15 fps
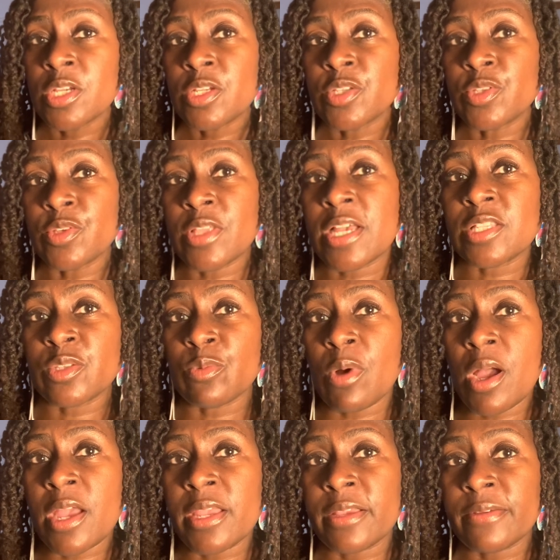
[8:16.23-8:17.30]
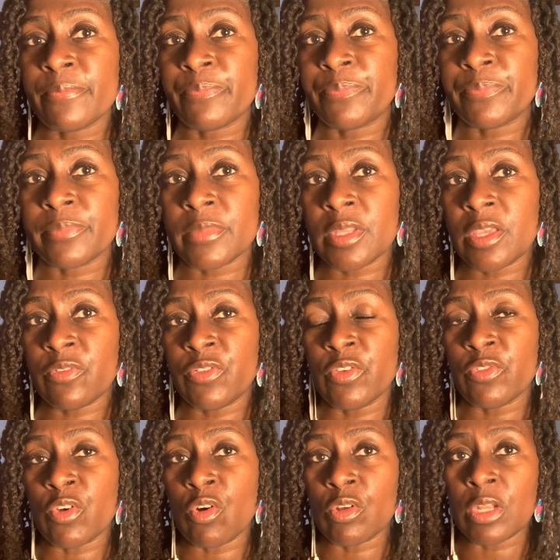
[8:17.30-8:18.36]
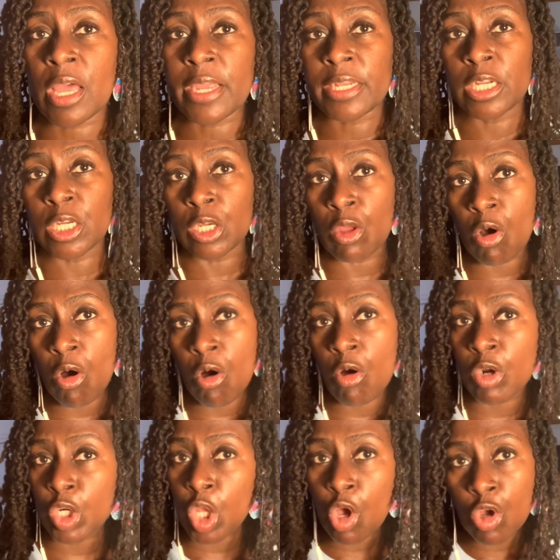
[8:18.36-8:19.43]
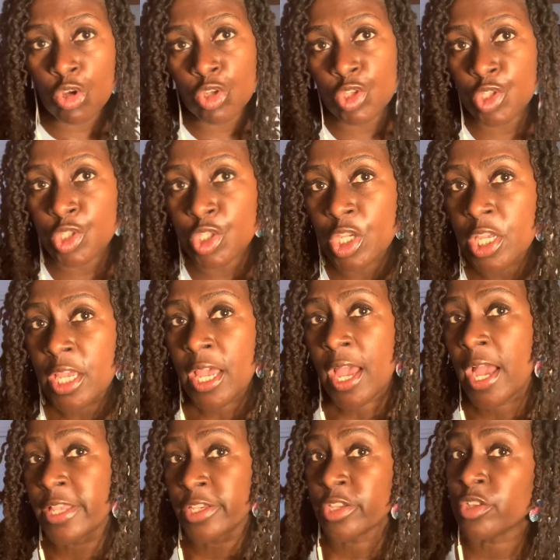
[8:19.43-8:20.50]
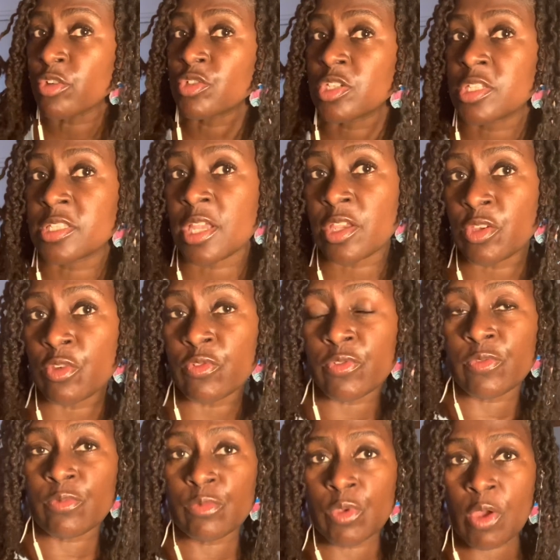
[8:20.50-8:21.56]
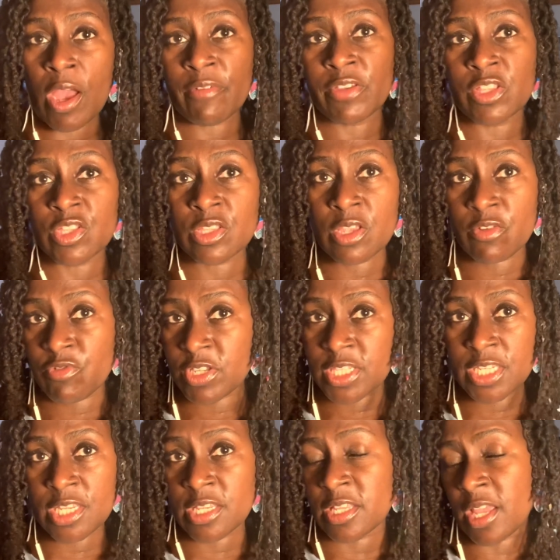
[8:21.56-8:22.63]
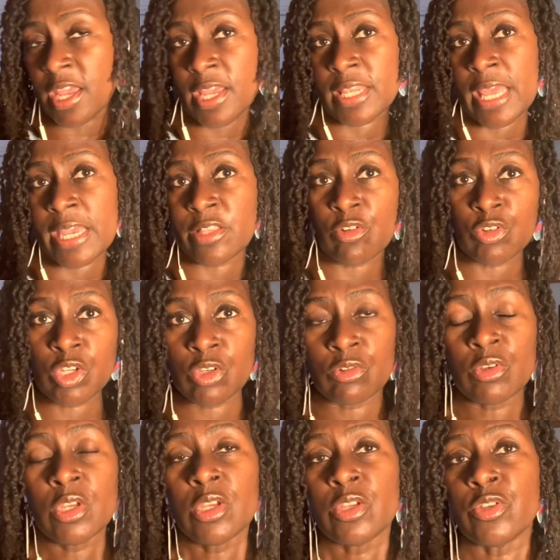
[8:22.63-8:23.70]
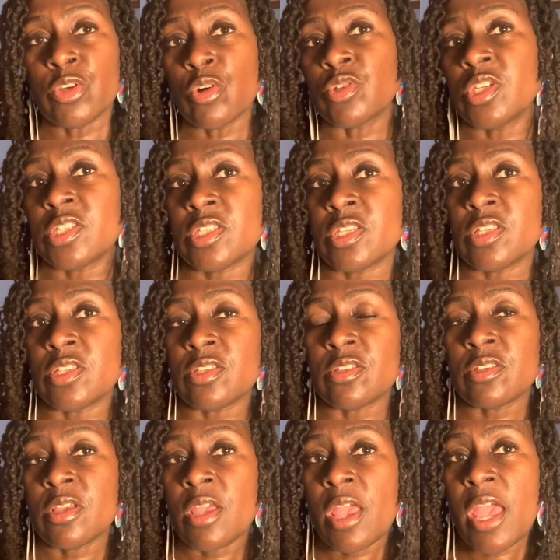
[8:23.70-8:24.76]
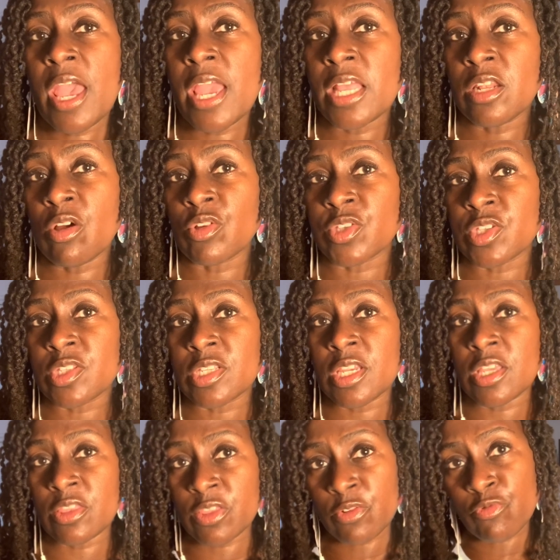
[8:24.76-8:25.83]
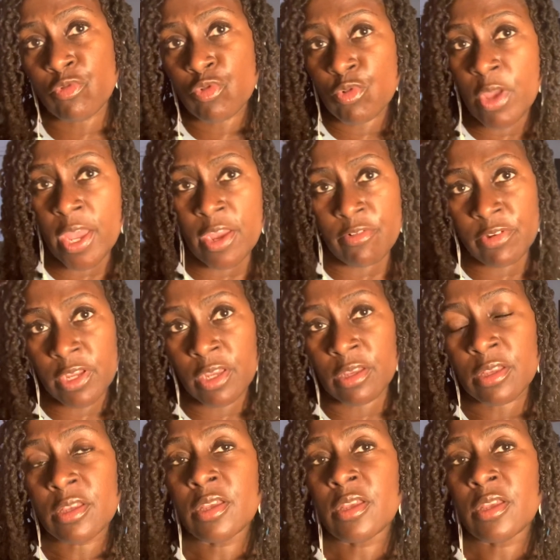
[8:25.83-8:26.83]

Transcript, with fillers: So that's why if you've got like long locks and you notice that you're having a receding hairline, or you're noticing hair loss in the root area,